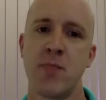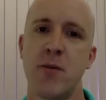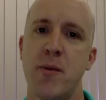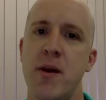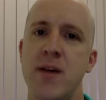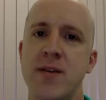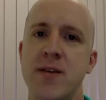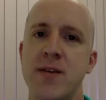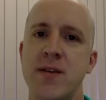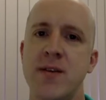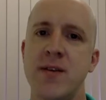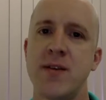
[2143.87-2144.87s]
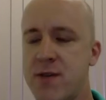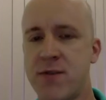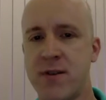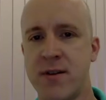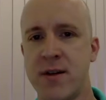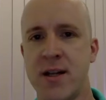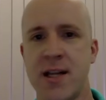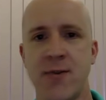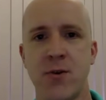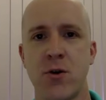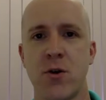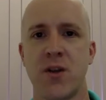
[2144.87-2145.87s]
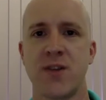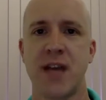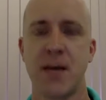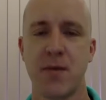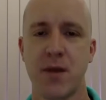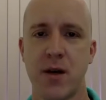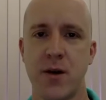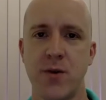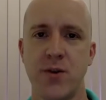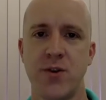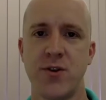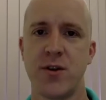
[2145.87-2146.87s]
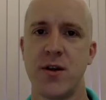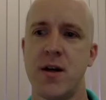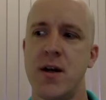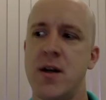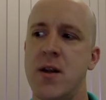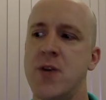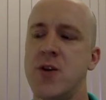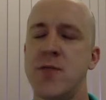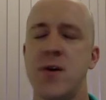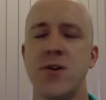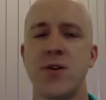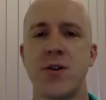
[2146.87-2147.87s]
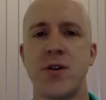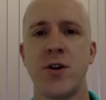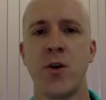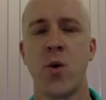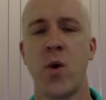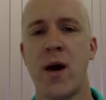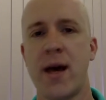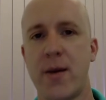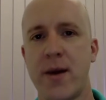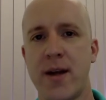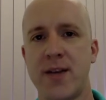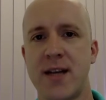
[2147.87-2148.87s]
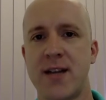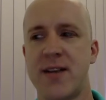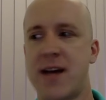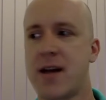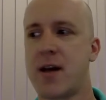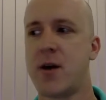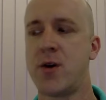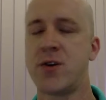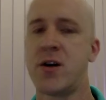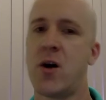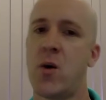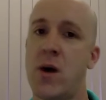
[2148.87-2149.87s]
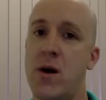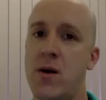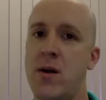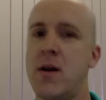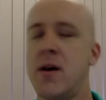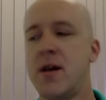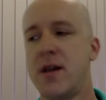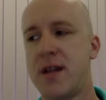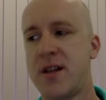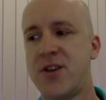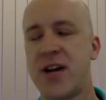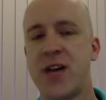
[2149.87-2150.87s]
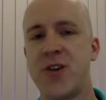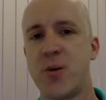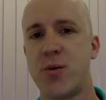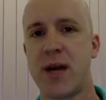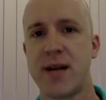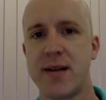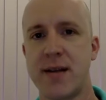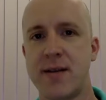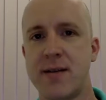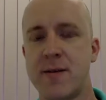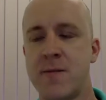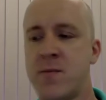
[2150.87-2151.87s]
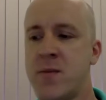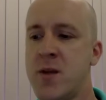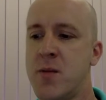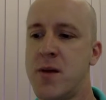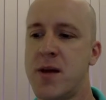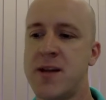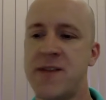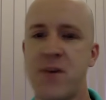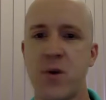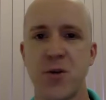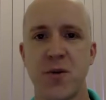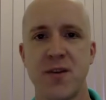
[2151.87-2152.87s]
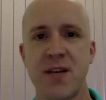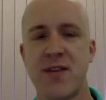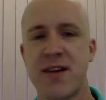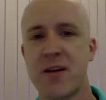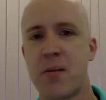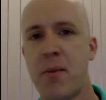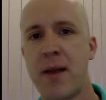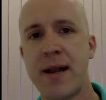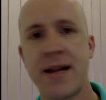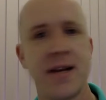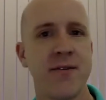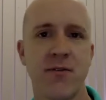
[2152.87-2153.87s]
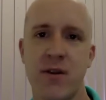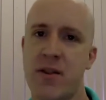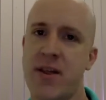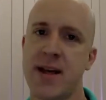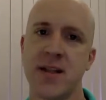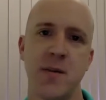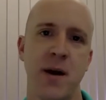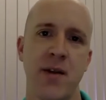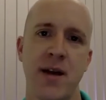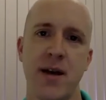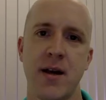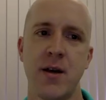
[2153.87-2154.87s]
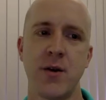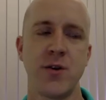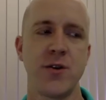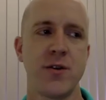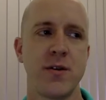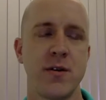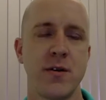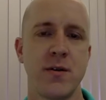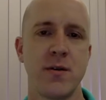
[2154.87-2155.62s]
But because they're so different and they've all got the same coach, there's almost no way we could say to that coach, ah, well, you need to change your practice, because everyone's perceiving completely different things about that coach.